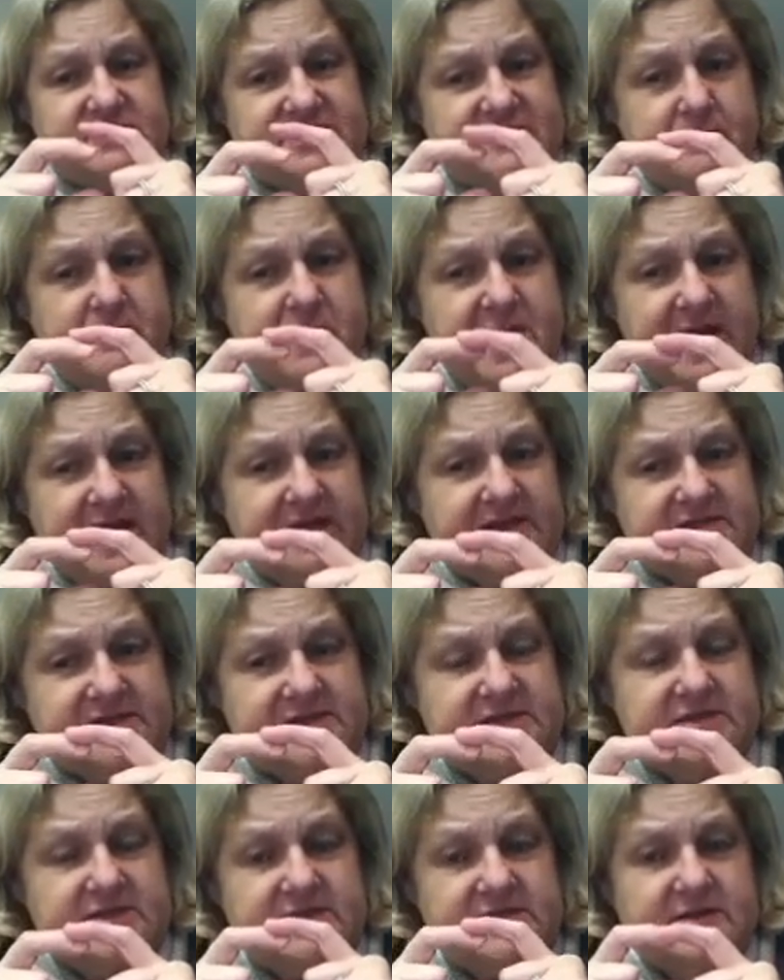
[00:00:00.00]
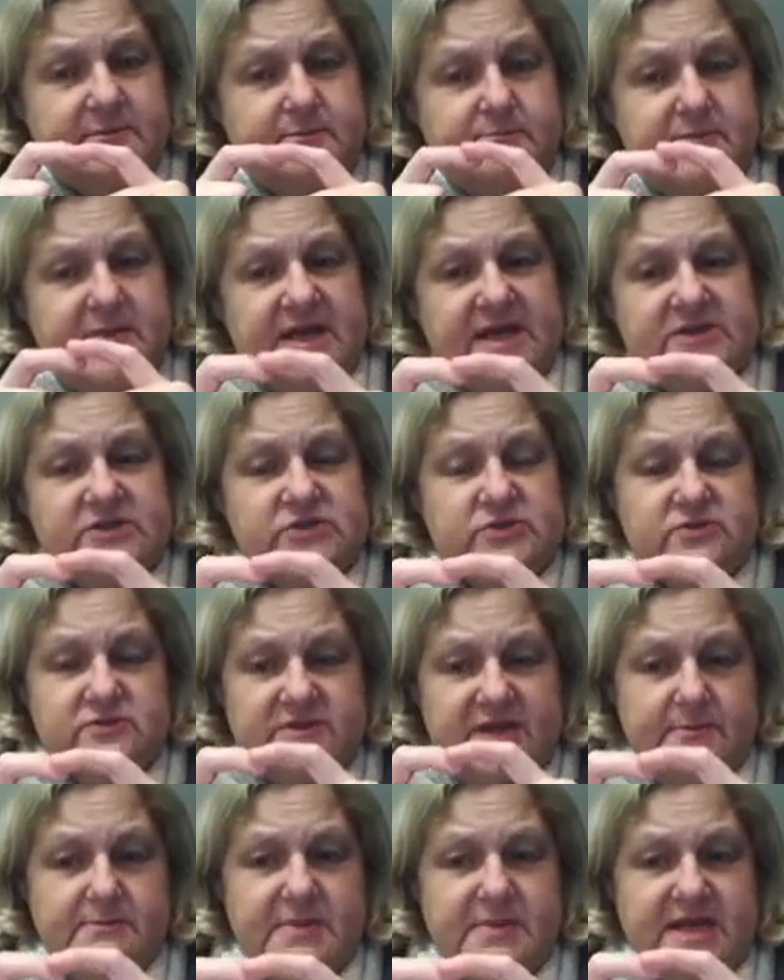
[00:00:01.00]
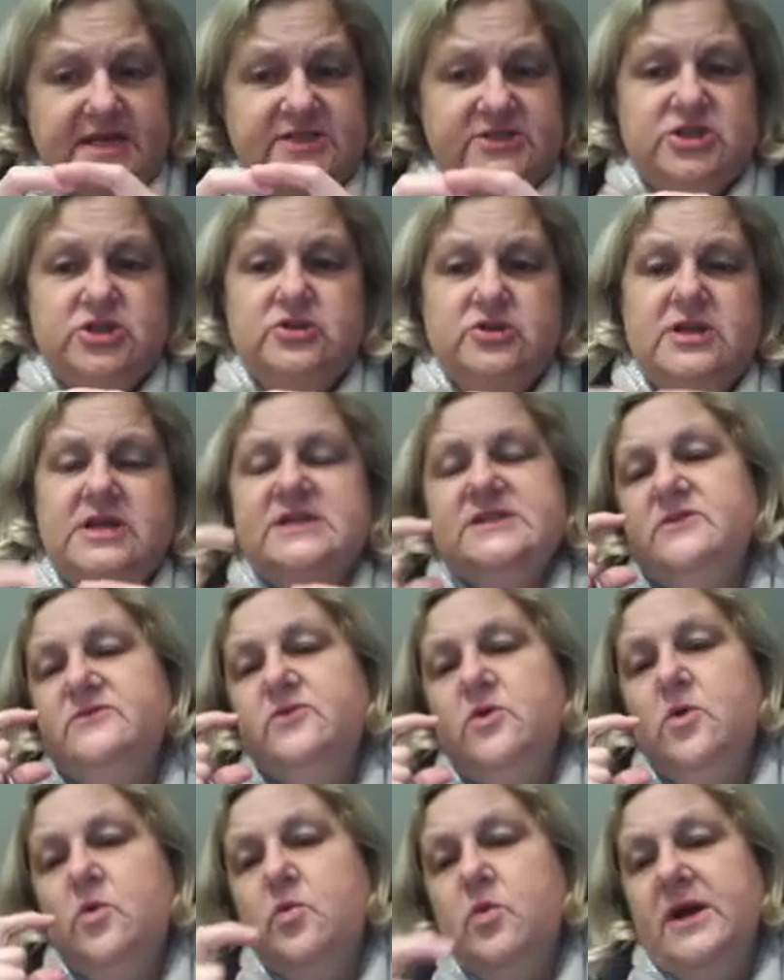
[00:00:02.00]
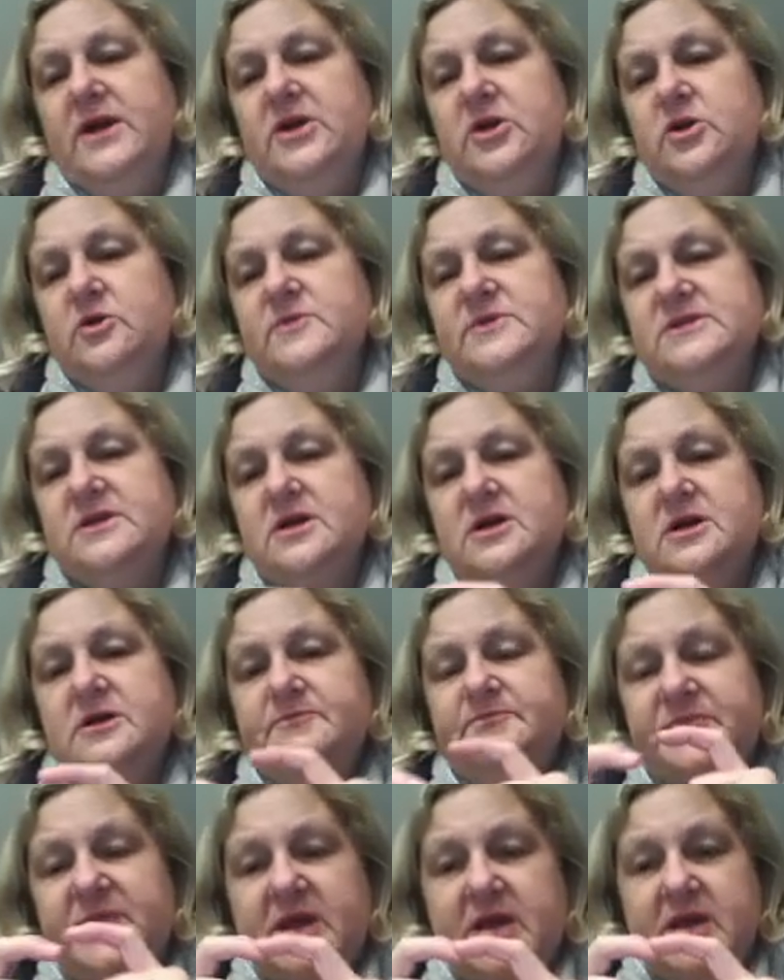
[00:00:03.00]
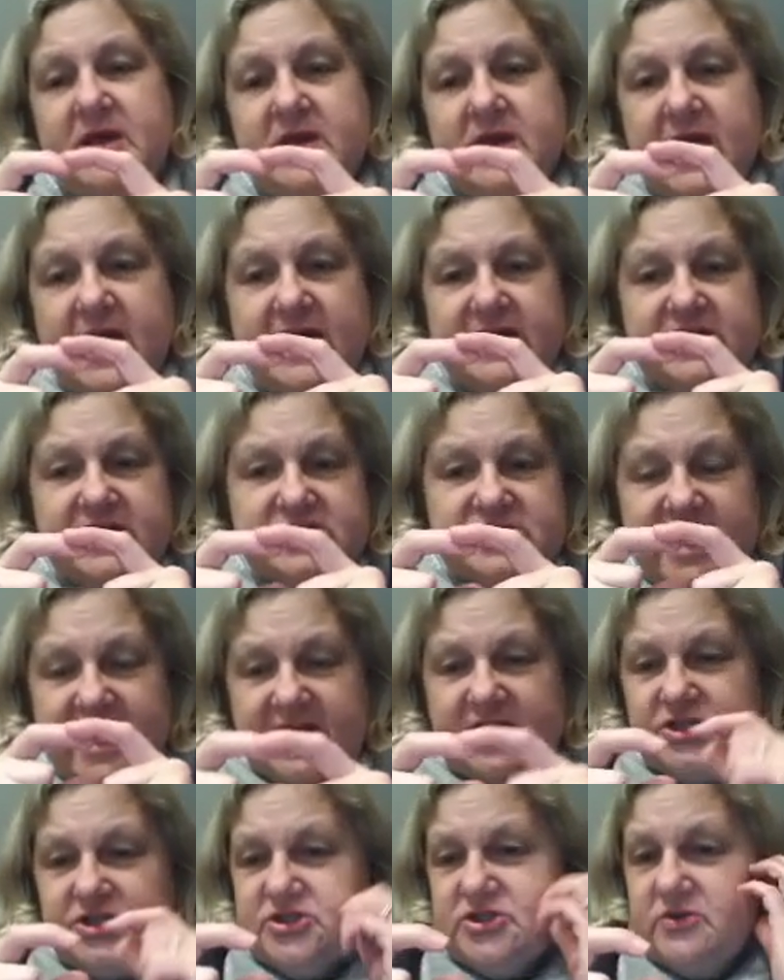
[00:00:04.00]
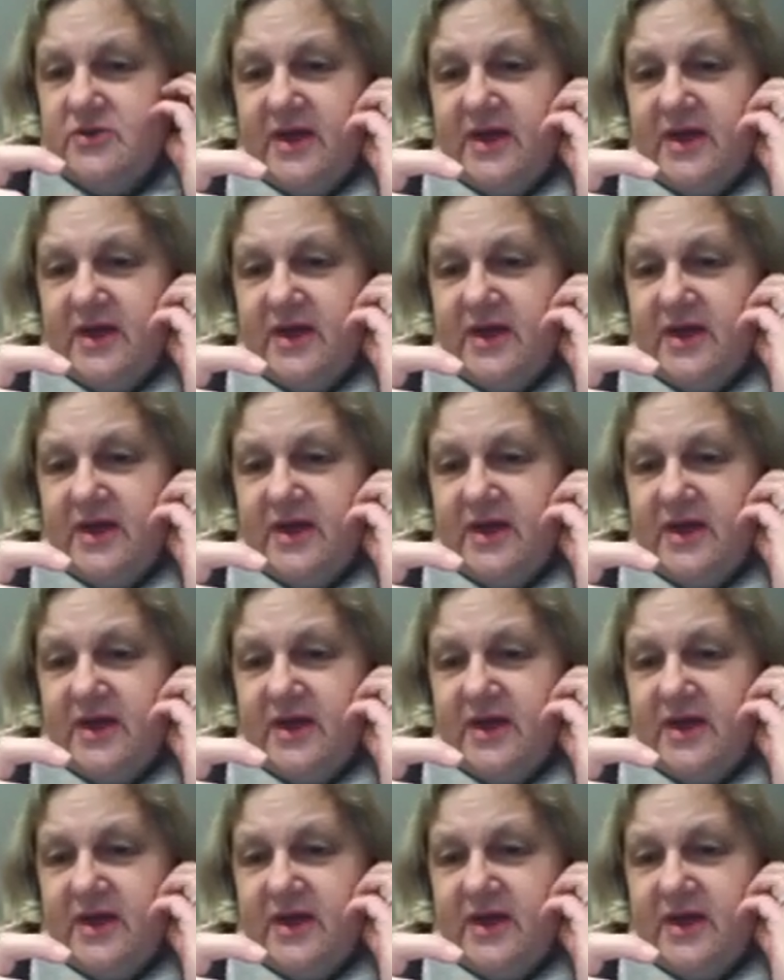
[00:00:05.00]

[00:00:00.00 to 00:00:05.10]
mixed. It's a mix. They're mixed units. So you've got 1 kilometre, and attached to that